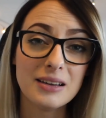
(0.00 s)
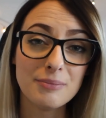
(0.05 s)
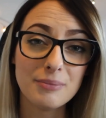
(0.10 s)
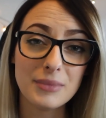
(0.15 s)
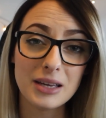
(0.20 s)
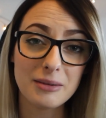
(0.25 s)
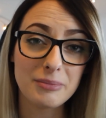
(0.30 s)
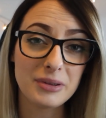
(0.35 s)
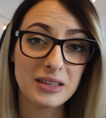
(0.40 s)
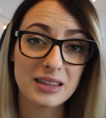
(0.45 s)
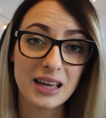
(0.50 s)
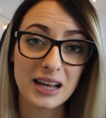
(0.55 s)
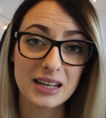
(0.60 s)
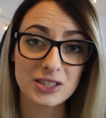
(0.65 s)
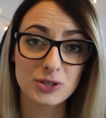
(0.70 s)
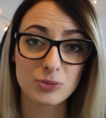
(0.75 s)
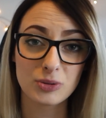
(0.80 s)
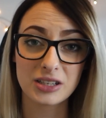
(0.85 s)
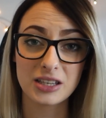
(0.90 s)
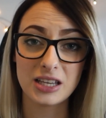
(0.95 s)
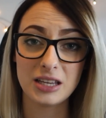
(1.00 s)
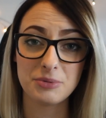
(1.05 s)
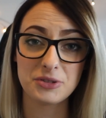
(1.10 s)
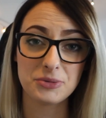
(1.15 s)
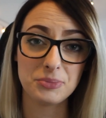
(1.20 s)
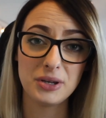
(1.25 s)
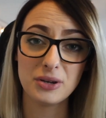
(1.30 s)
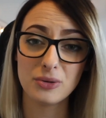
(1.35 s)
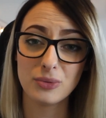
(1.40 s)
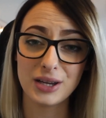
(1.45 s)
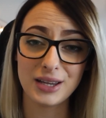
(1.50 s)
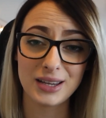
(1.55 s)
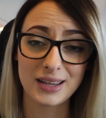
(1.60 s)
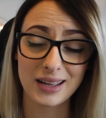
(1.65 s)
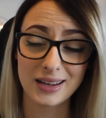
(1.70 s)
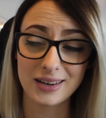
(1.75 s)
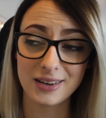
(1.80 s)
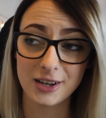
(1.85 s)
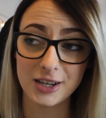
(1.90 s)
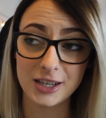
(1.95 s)
Maybe that's what keeps me awake
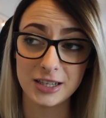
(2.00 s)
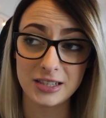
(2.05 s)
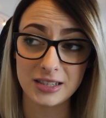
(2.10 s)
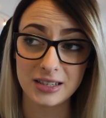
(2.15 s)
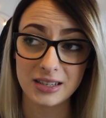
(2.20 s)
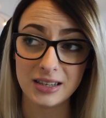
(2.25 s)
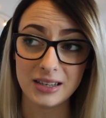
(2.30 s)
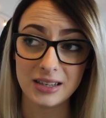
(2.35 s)
at night.